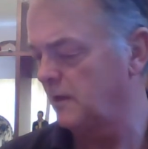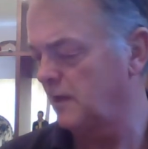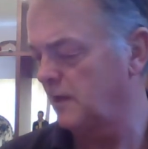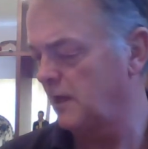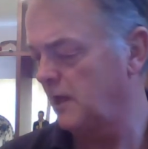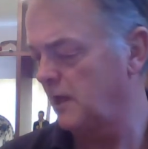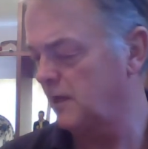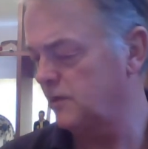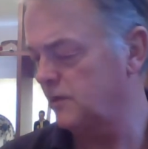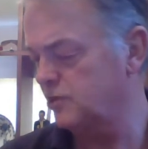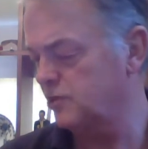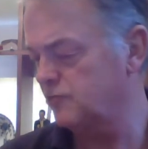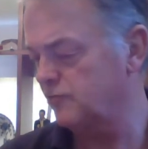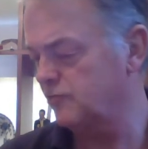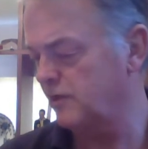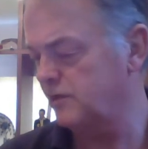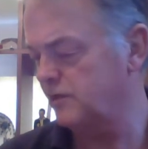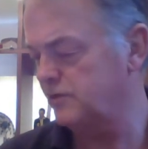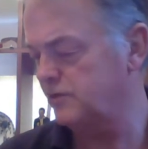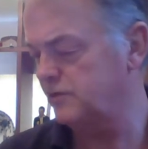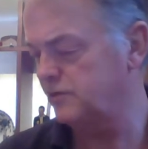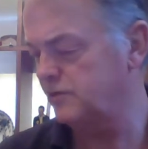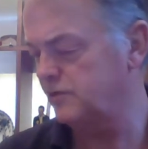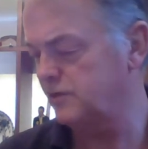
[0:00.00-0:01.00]

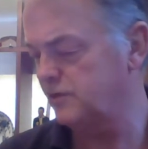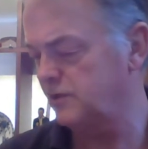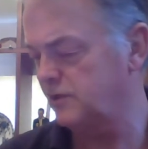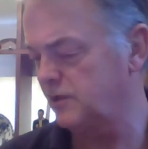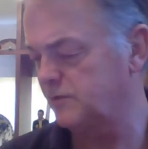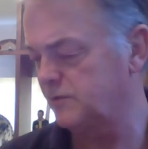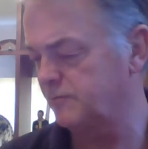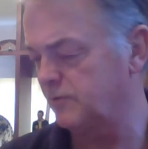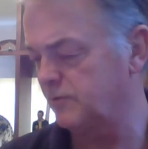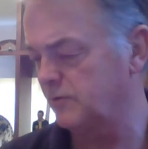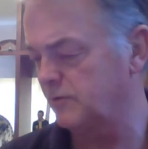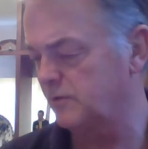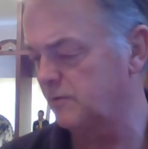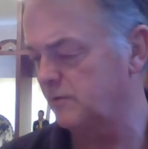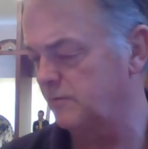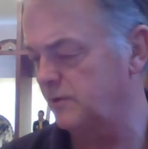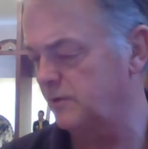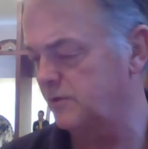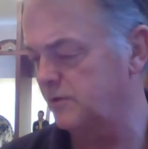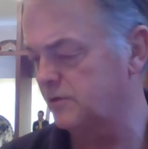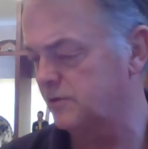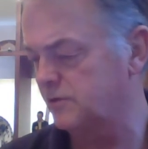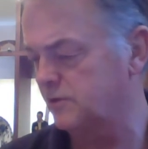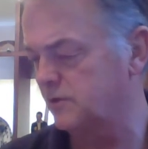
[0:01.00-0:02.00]
illustrations in this book, and
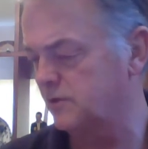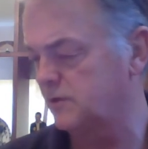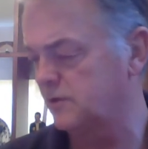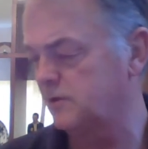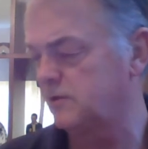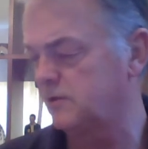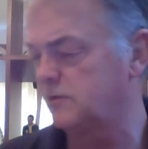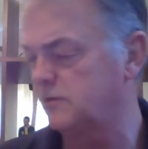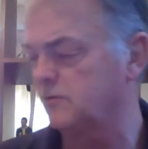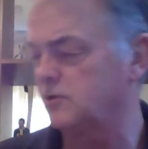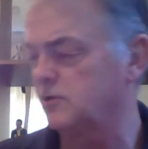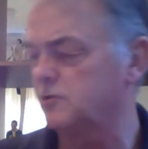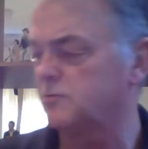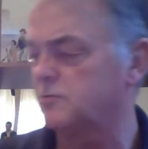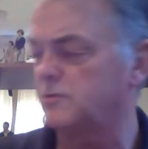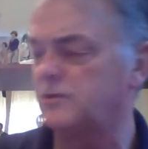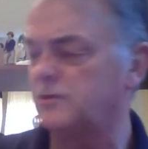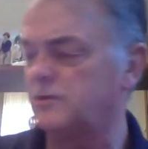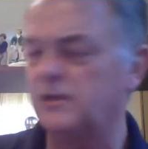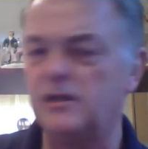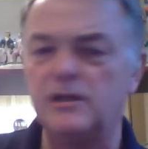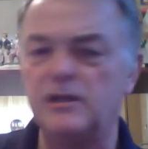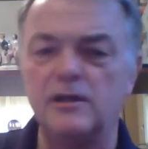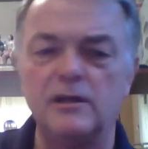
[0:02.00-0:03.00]
there's a nice one
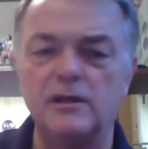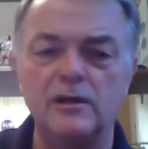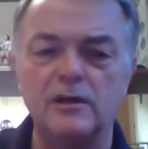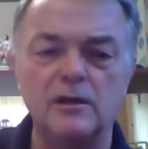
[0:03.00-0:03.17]
there.